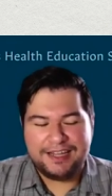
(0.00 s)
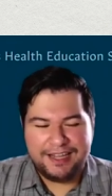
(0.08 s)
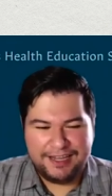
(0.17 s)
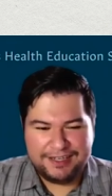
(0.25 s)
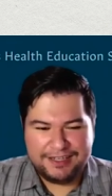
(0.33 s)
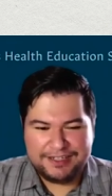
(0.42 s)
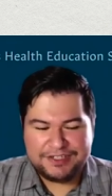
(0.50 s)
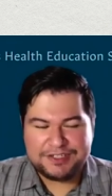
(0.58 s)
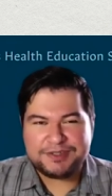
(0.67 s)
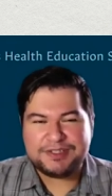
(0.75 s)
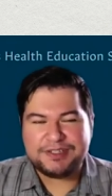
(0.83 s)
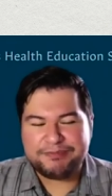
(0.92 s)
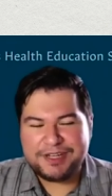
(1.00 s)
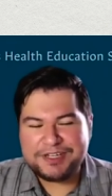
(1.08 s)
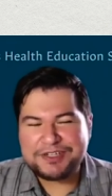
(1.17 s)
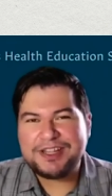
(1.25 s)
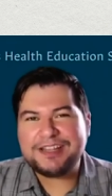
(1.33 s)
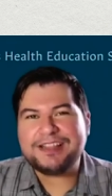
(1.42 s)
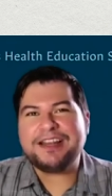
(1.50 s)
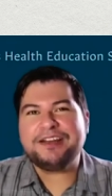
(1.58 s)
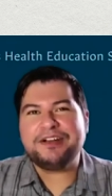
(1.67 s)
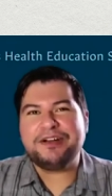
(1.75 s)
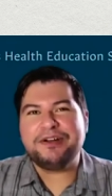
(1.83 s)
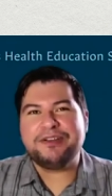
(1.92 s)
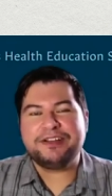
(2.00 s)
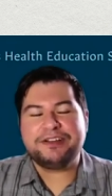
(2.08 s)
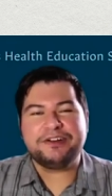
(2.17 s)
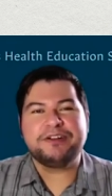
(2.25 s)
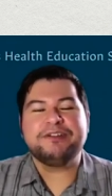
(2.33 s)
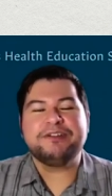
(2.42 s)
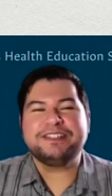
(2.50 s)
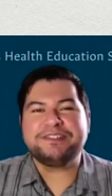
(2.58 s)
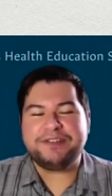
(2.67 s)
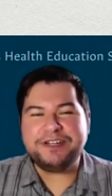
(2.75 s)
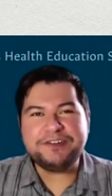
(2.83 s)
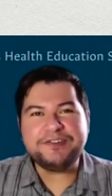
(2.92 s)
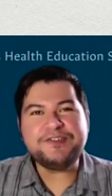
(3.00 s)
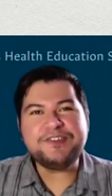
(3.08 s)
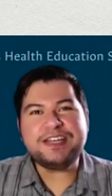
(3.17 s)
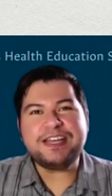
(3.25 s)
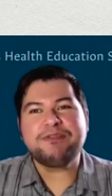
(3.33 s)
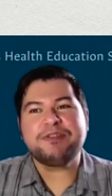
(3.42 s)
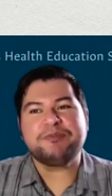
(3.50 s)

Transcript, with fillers: and, and just make sure that they know that you're going into an interview day with a